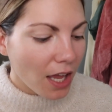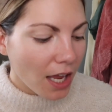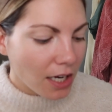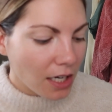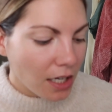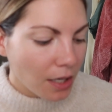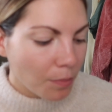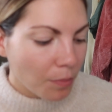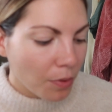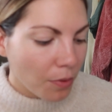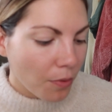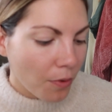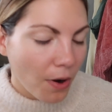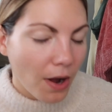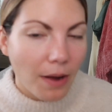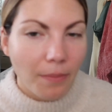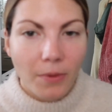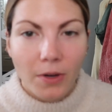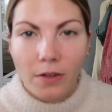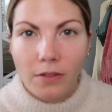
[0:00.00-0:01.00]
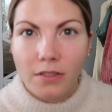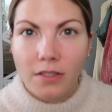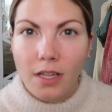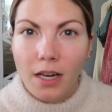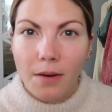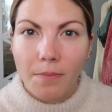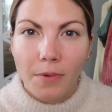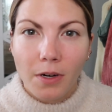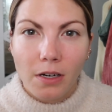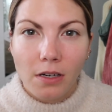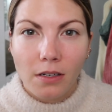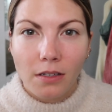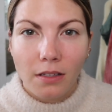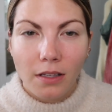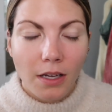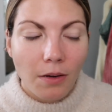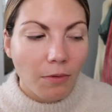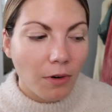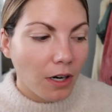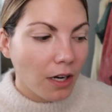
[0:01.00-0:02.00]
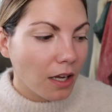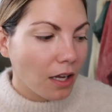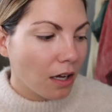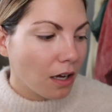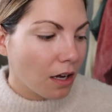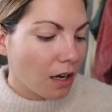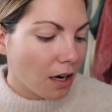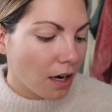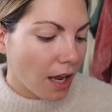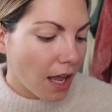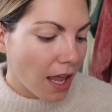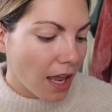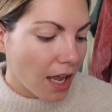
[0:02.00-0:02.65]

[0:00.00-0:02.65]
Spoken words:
any primers that I'm currently working on,